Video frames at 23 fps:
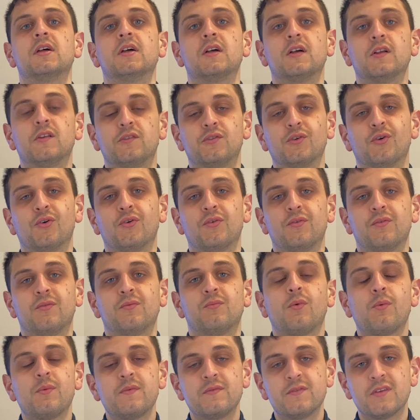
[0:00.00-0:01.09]
So
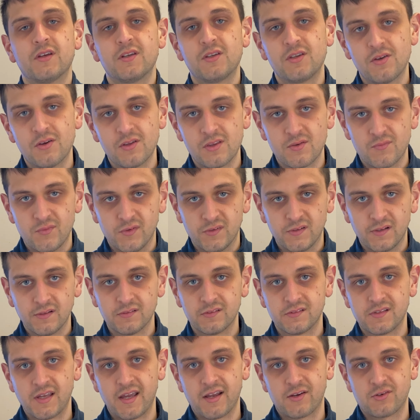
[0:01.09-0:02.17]
what we've done here in the results
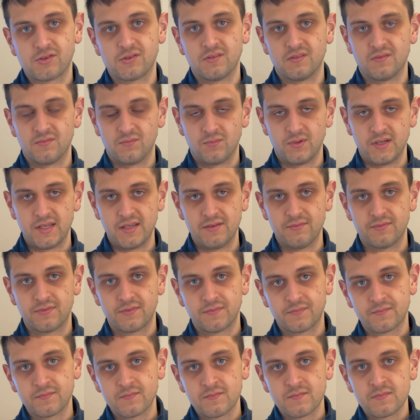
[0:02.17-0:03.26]
section, we've
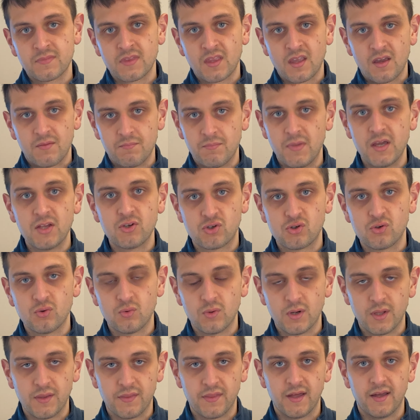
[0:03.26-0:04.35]
made
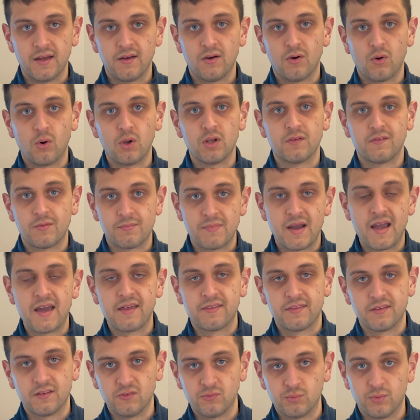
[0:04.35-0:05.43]
sure that all of our
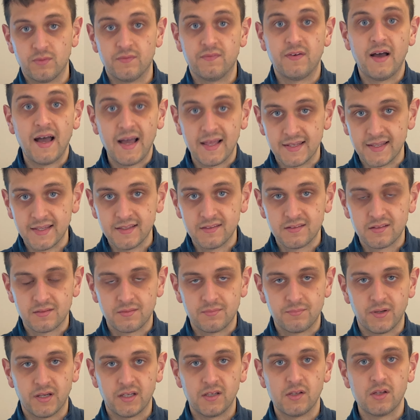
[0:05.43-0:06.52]
methods were valid
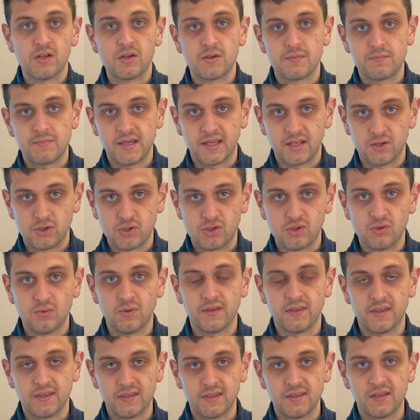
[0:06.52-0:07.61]
by making sure
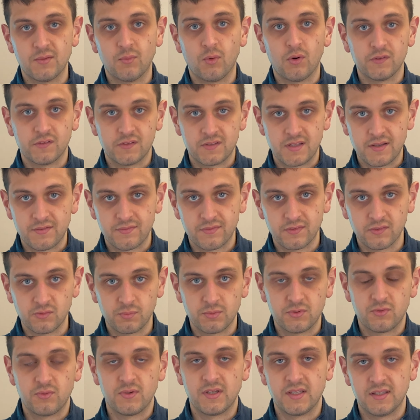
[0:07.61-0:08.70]
that there was a difference
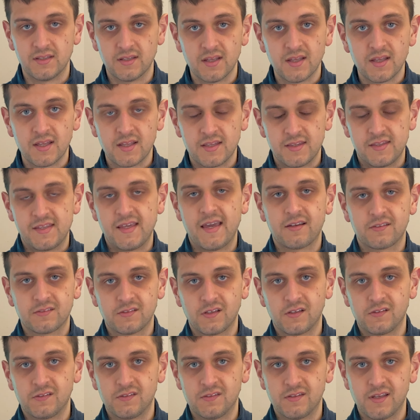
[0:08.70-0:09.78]
between the
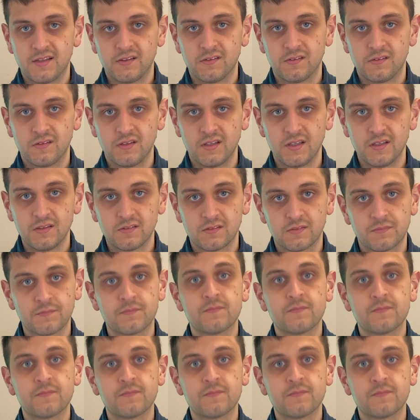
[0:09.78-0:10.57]
exercise intensities.